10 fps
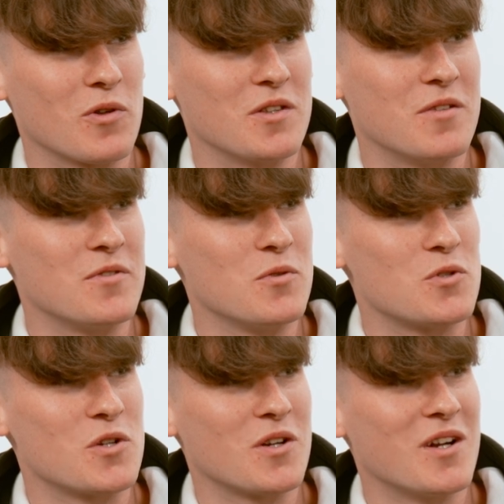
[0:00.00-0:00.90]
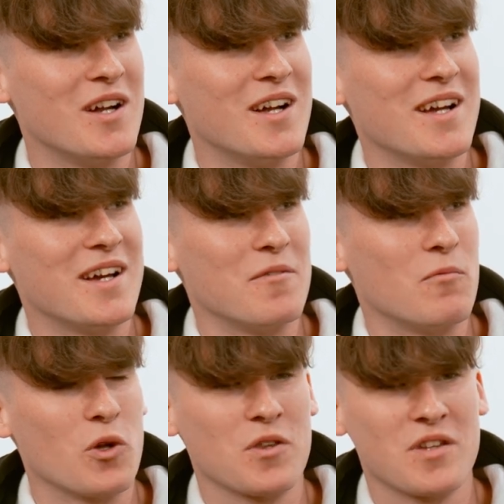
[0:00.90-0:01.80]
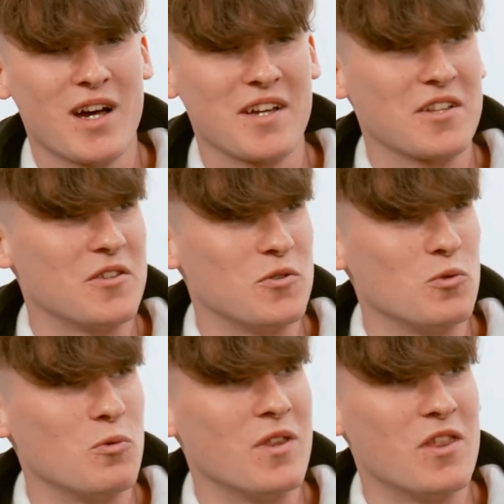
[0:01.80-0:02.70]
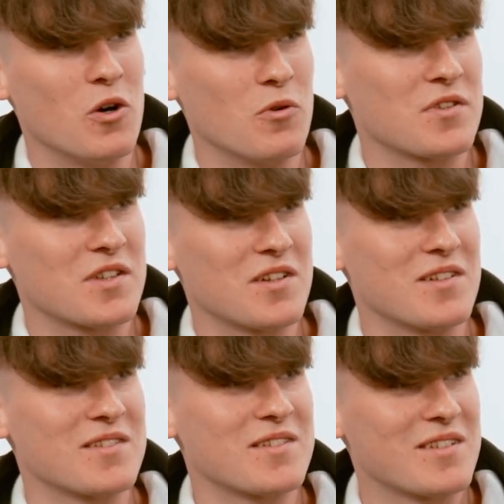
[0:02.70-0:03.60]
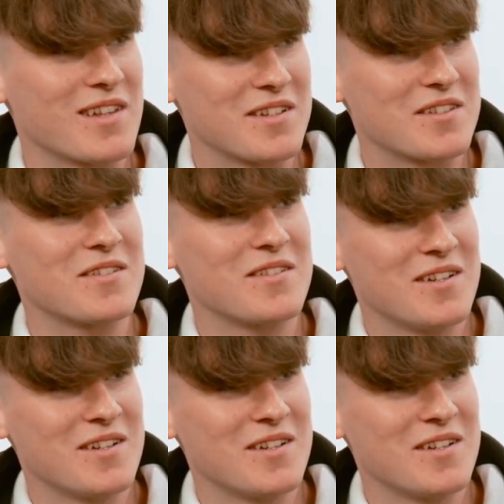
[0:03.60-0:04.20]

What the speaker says: in the future and what I can do with those skills later.